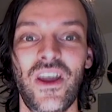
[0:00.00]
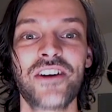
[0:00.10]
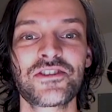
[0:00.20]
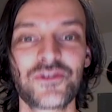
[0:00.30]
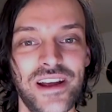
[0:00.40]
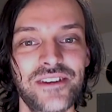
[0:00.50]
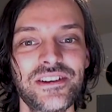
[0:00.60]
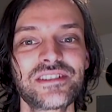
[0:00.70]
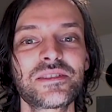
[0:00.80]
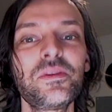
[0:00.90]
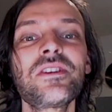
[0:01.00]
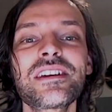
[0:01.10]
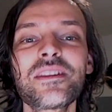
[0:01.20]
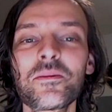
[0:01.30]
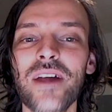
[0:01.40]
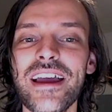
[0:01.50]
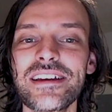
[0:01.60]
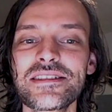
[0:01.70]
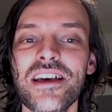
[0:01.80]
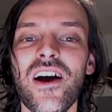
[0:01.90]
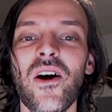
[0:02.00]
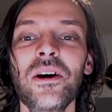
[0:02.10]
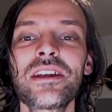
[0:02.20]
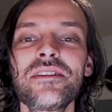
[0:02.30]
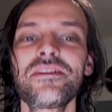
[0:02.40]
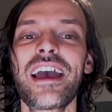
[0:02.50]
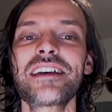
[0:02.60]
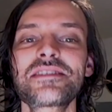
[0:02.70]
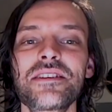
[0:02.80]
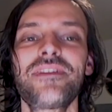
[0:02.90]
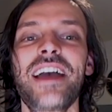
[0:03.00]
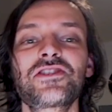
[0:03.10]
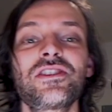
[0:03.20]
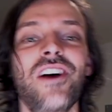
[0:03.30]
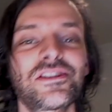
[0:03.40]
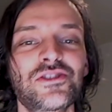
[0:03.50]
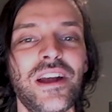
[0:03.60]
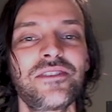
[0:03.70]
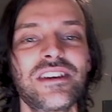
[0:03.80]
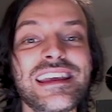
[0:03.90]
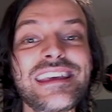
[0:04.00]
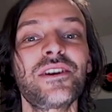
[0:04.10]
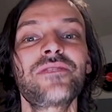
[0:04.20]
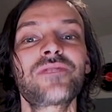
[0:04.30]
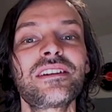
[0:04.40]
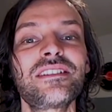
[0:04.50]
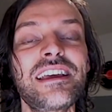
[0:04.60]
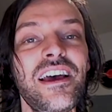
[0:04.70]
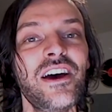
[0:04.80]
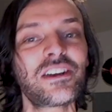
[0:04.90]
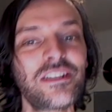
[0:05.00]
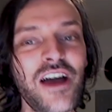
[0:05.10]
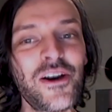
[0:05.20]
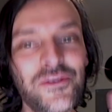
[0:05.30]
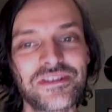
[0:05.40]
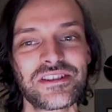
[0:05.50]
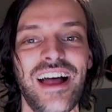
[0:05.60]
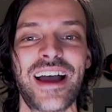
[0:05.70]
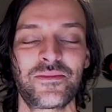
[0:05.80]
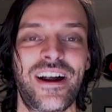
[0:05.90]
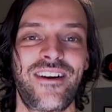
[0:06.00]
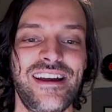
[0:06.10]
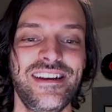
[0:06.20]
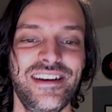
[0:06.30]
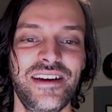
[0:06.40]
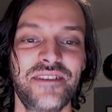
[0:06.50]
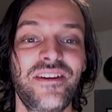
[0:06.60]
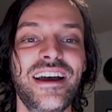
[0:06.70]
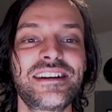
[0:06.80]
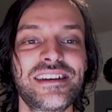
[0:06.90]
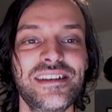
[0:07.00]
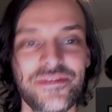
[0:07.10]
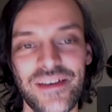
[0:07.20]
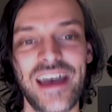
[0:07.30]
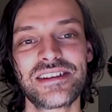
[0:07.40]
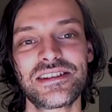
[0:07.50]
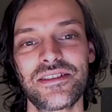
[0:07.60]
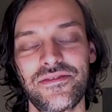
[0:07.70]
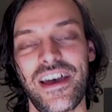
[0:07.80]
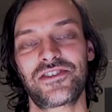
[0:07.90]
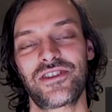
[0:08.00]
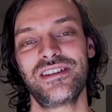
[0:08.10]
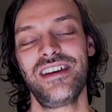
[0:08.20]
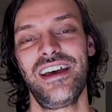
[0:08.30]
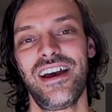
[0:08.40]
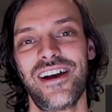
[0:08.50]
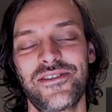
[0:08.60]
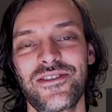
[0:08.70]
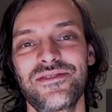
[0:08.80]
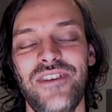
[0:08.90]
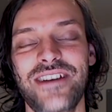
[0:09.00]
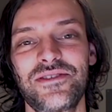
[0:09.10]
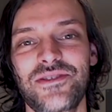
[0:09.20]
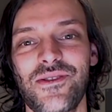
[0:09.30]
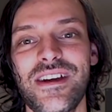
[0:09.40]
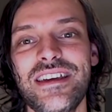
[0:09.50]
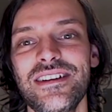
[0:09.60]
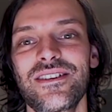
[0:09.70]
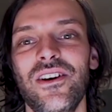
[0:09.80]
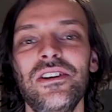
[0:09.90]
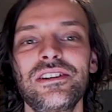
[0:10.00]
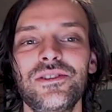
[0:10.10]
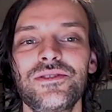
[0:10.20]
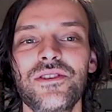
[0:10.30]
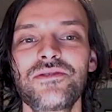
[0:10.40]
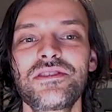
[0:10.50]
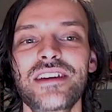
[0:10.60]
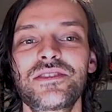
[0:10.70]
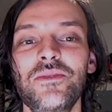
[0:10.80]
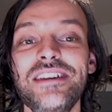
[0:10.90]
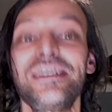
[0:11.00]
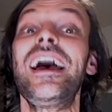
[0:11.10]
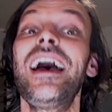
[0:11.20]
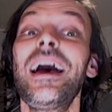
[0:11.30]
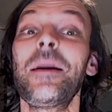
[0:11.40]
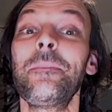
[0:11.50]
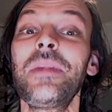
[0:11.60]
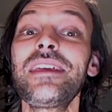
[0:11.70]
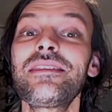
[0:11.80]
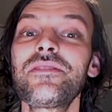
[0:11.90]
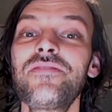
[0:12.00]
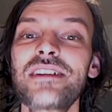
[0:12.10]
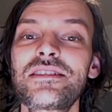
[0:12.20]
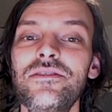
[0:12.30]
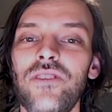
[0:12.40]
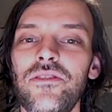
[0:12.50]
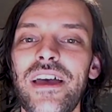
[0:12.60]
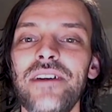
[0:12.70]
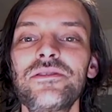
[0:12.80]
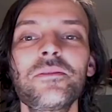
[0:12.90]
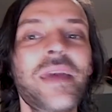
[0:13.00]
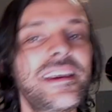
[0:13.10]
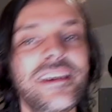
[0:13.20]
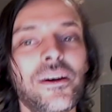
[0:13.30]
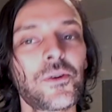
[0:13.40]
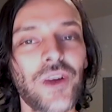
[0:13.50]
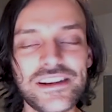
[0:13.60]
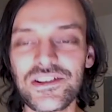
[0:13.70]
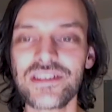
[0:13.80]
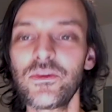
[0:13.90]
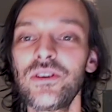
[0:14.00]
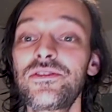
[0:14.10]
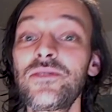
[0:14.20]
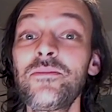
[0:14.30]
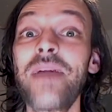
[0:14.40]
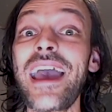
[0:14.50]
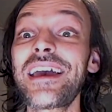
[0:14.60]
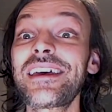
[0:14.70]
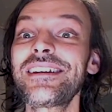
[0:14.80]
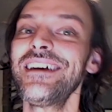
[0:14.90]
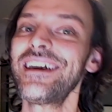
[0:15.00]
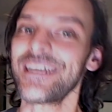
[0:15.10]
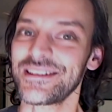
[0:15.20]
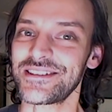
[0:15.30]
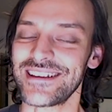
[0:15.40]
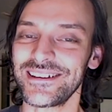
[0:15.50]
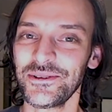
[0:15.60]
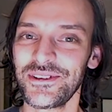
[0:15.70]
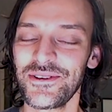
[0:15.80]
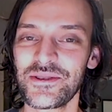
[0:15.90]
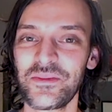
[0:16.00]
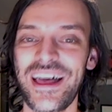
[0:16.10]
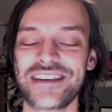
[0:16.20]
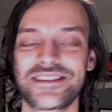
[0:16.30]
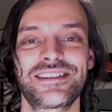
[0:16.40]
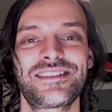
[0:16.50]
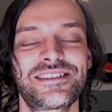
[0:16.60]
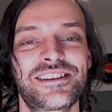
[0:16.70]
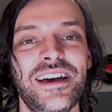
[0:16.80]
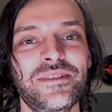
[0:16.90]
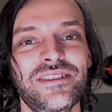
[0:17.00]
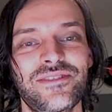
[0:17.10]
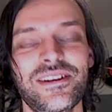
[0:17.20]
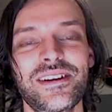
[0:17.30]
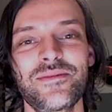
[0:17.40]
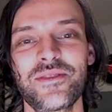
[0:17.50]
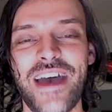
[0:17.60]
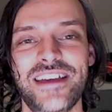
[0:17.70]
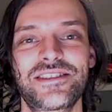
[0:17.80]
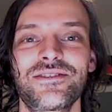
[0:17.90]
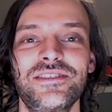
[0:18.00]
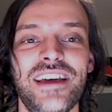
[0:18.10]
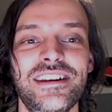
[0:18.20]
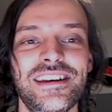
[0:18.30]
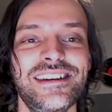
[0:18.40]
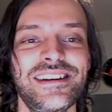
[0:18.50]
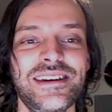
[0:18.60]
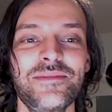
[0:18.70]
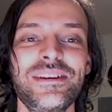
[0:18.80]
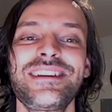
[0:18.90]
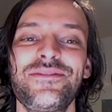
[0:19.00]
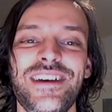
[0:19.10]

Australians putting the brakes on fast fashion, Australian eco friendly clothes library, fighting fast fashion. Our third and final story here on Good News Next Week meet the festival founder making a righteous move to ban single use plastic. This coming from the bastards at NME.